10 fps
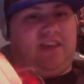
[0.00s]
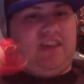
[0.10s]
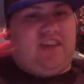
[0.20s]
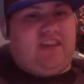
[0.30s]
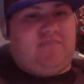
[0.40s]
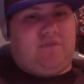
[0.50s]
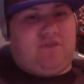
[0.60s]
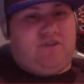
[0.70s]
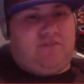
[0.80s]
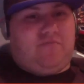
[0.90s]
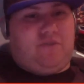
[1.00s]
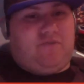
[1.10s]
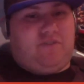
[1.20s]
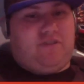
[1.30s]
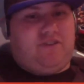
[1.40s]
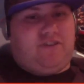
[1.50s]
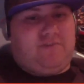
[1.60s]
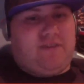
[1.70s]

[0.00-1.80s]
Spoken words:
Burger Morpher debate.